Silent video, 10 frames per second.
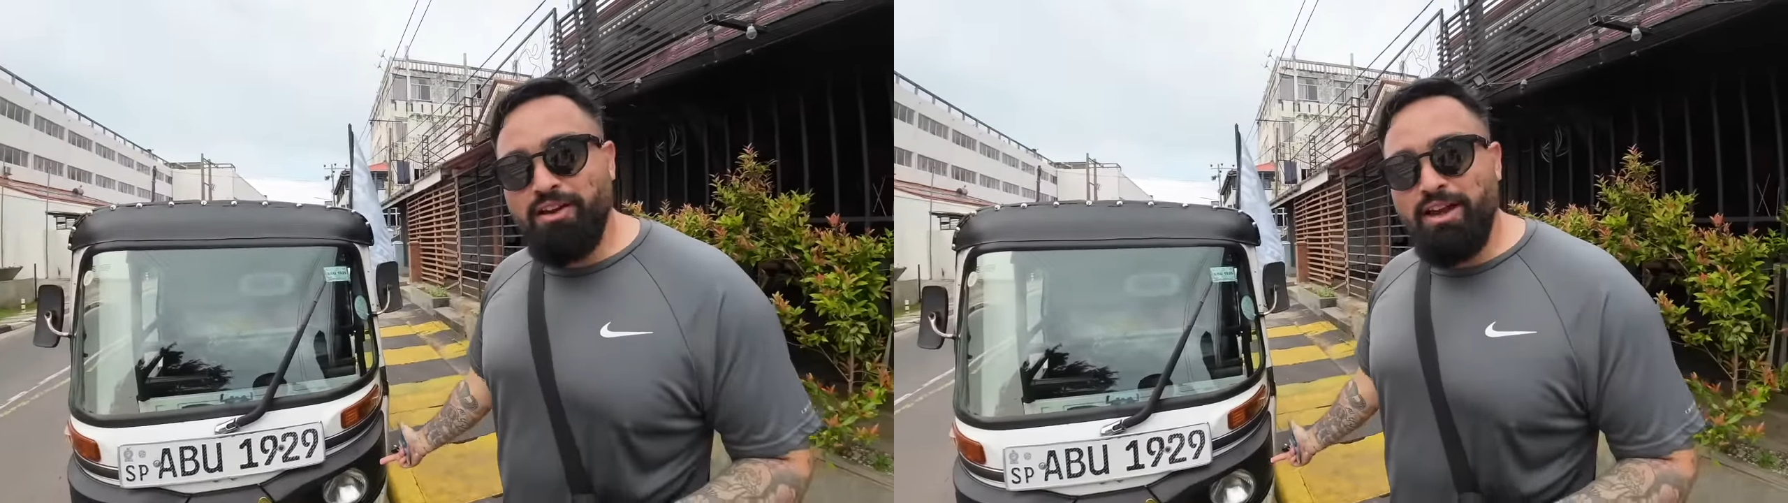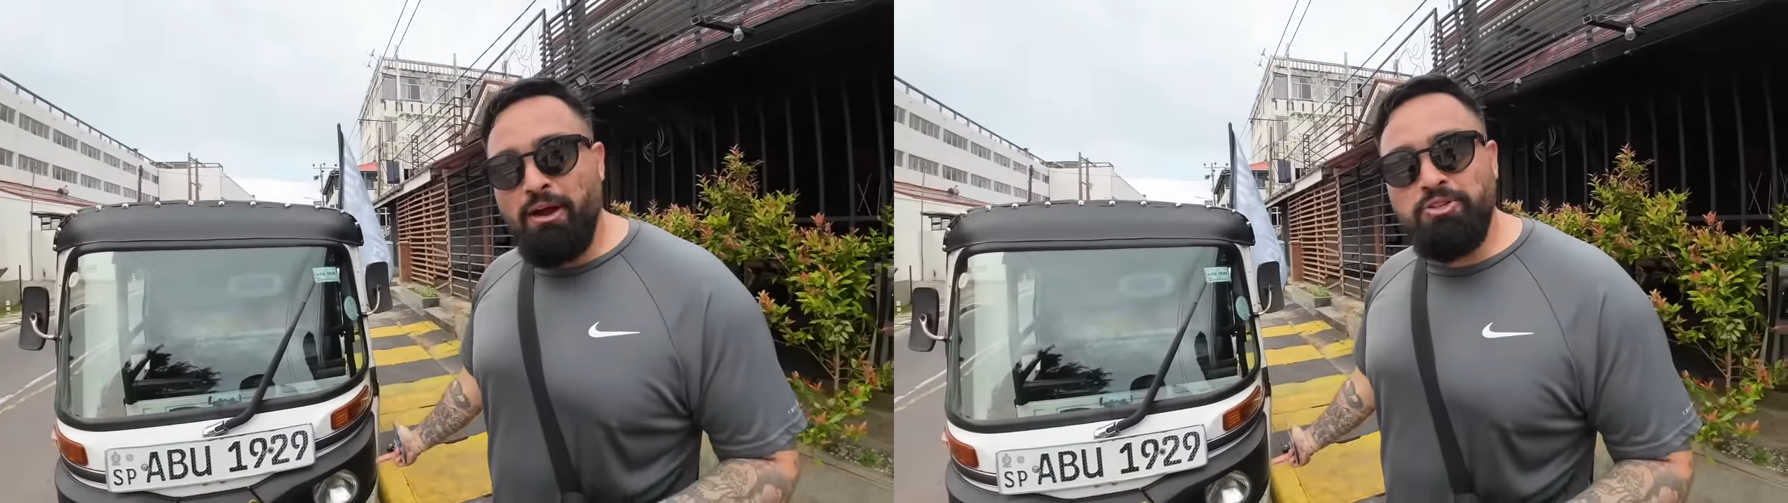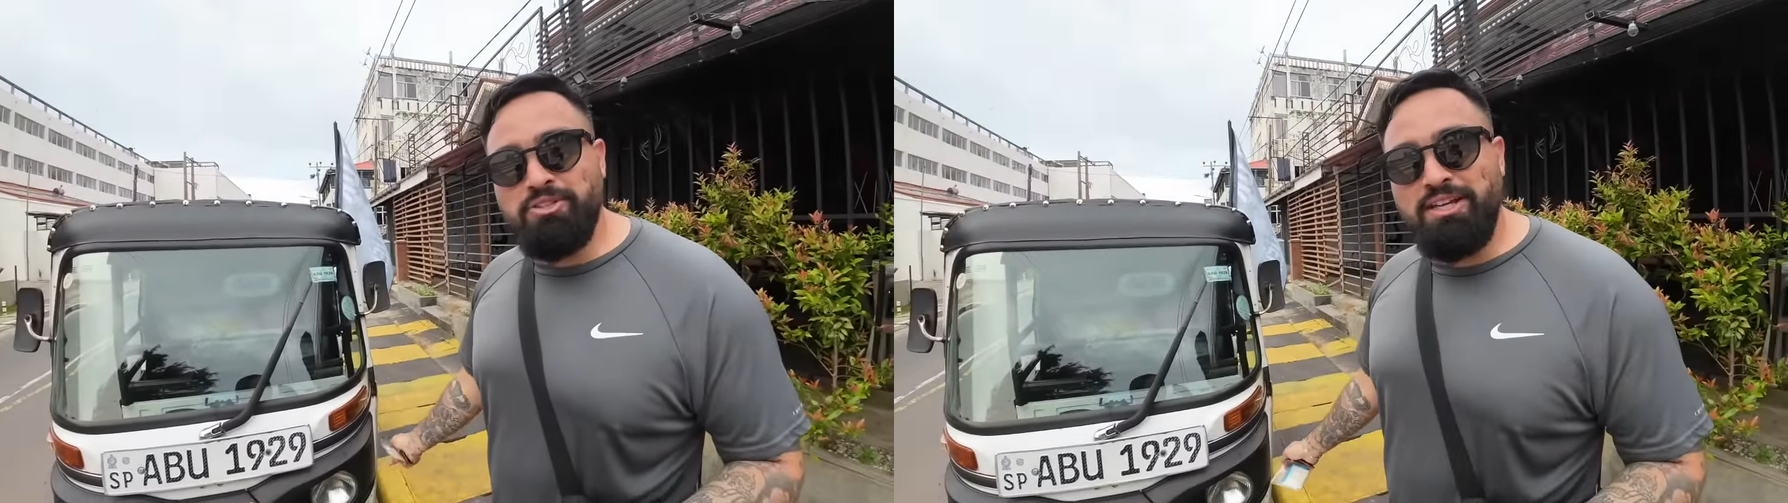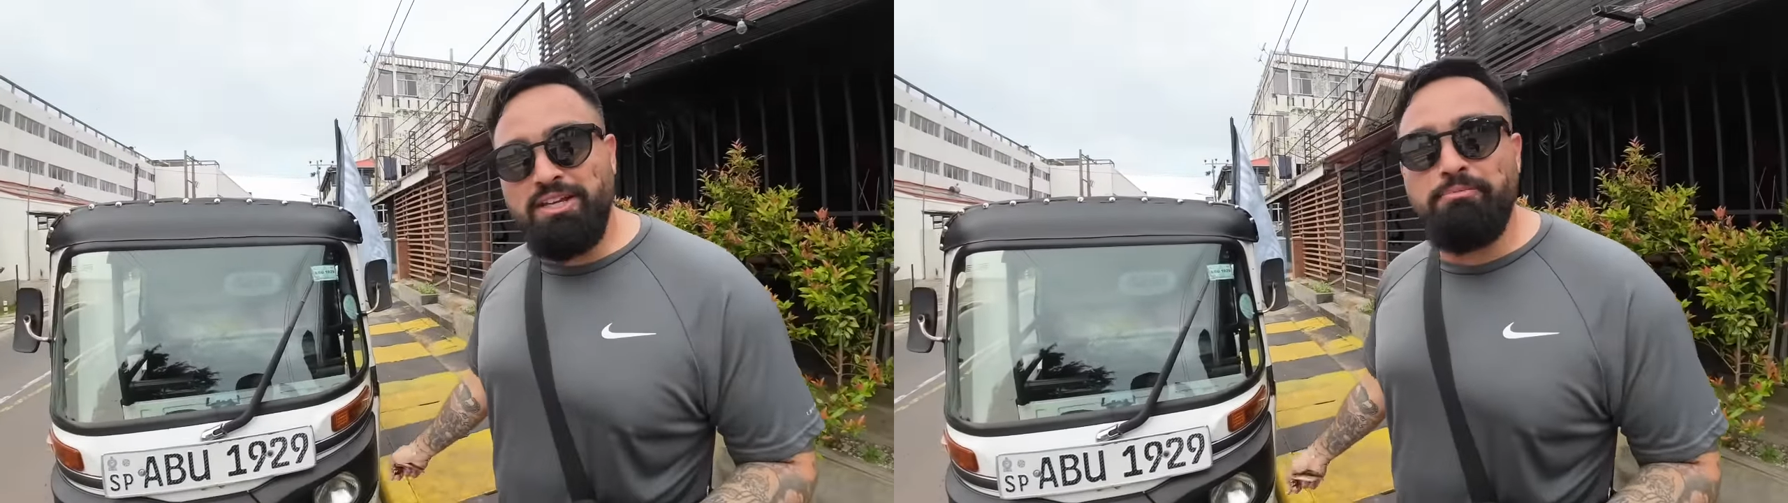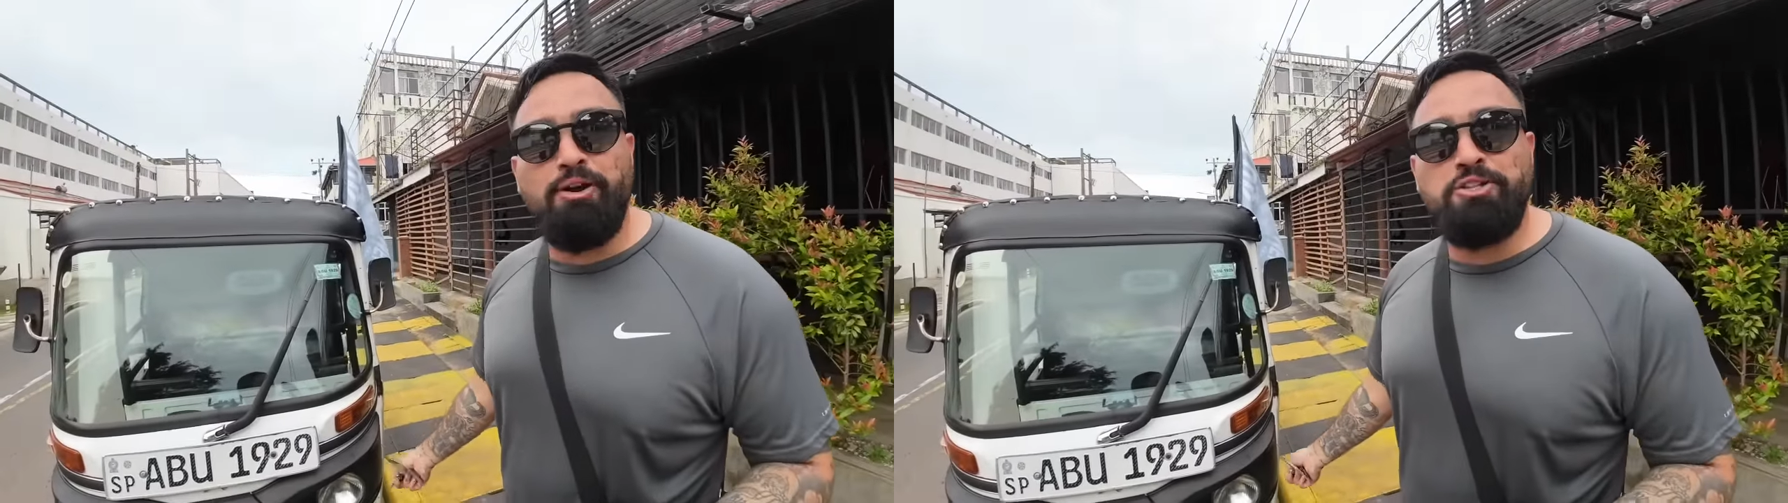I was
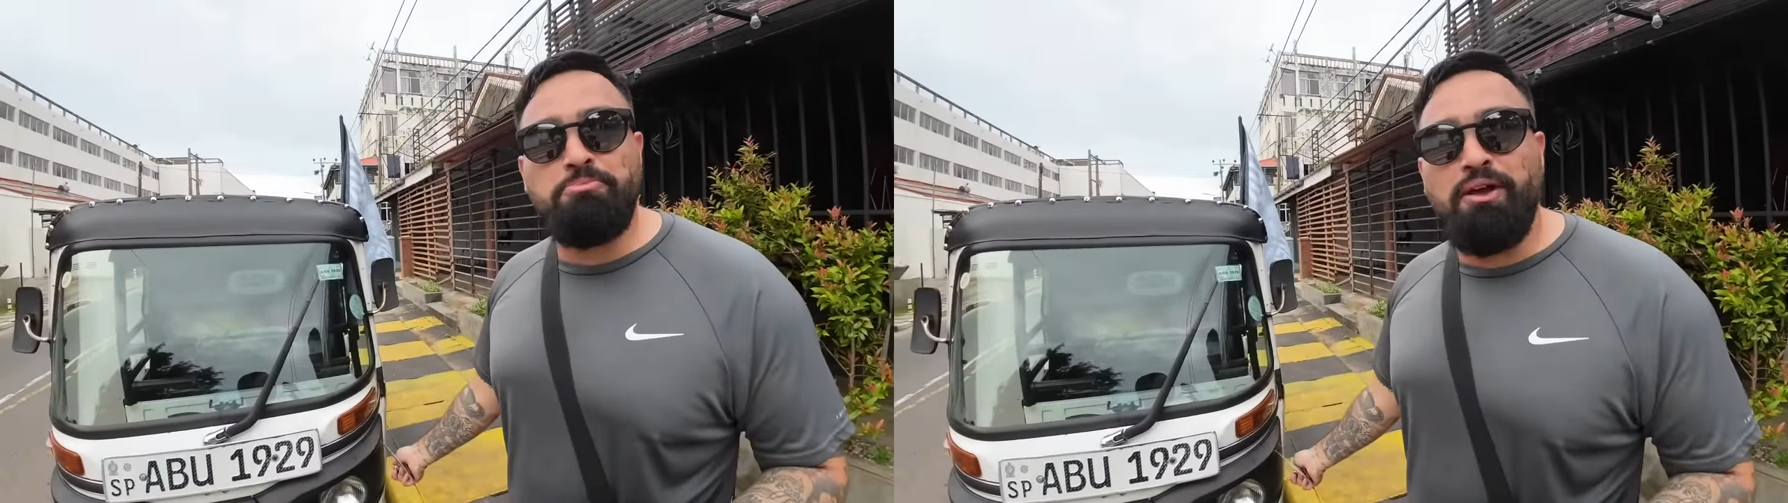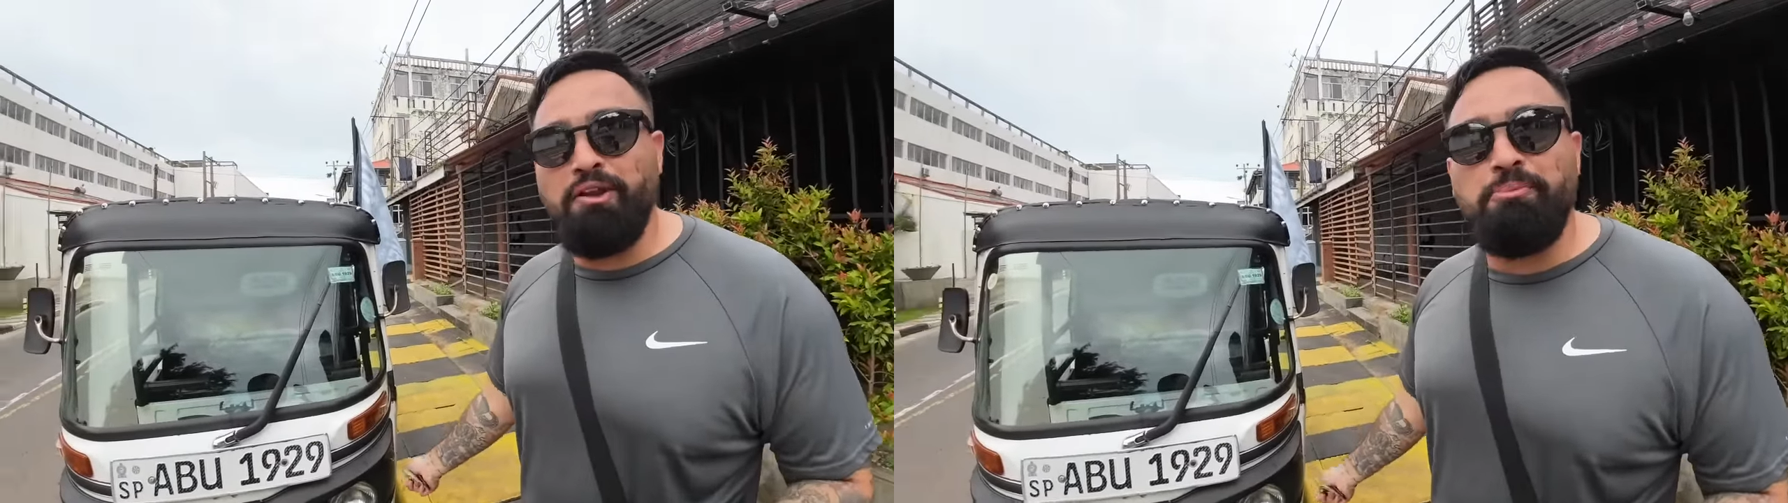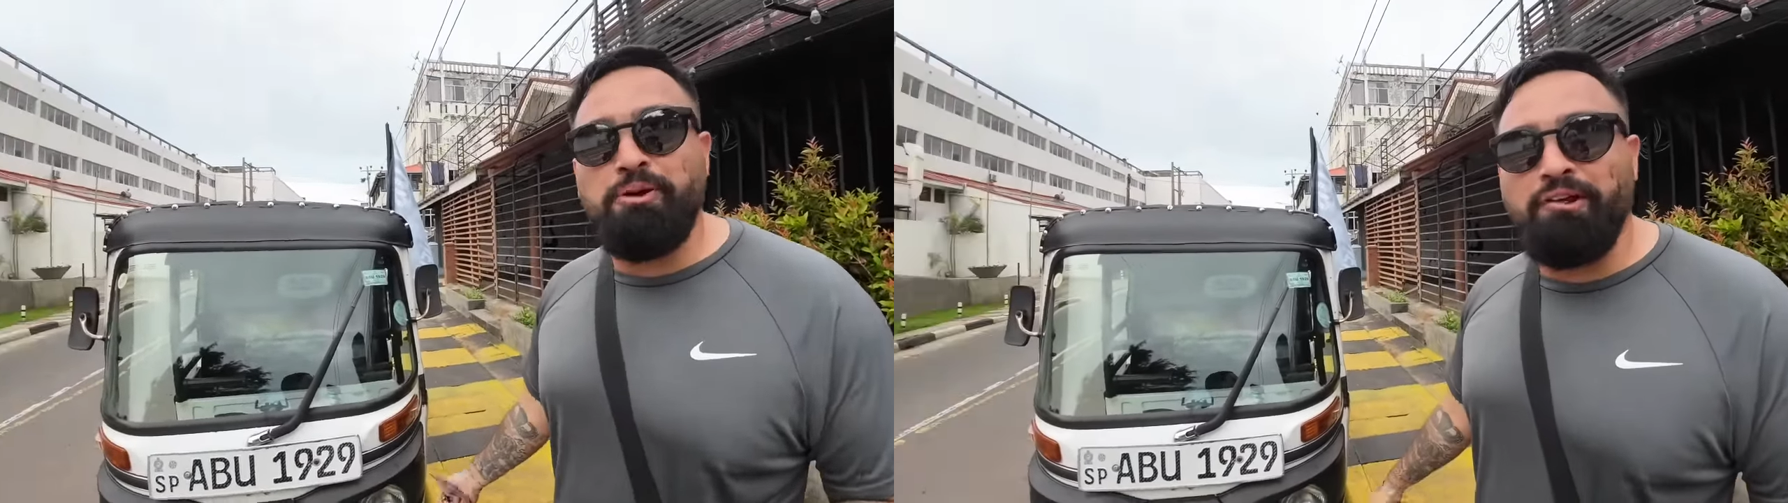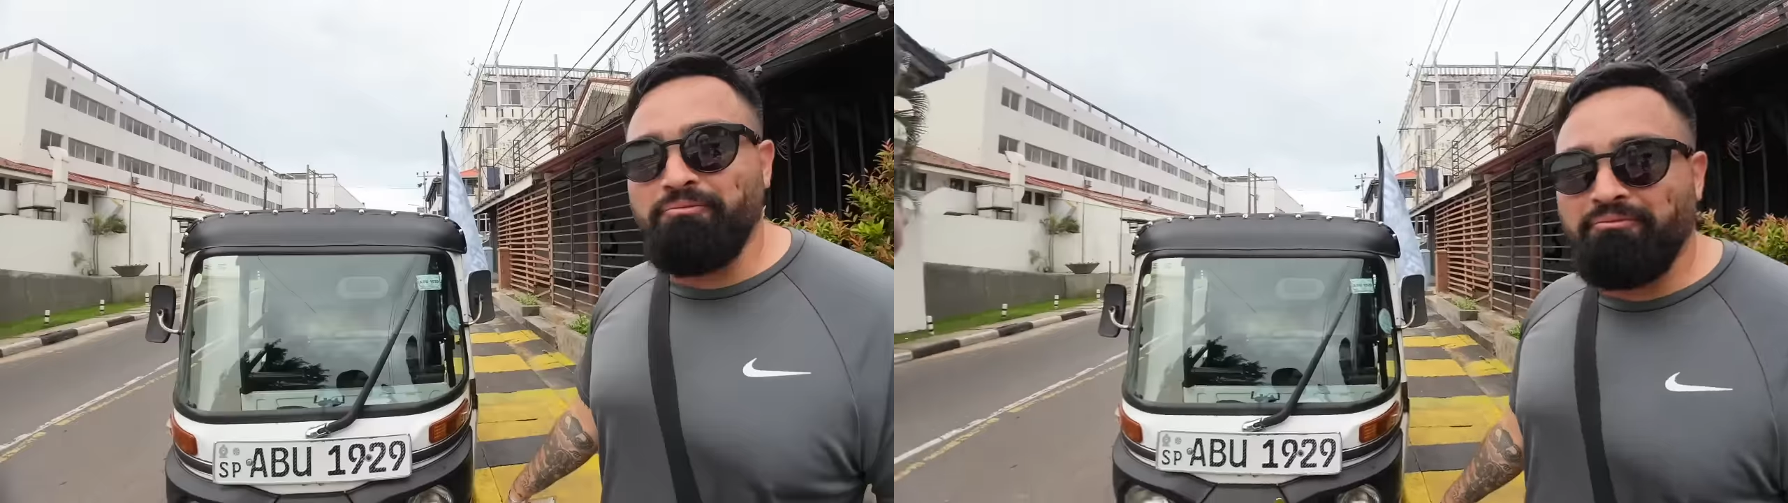thinking marshmallow, but.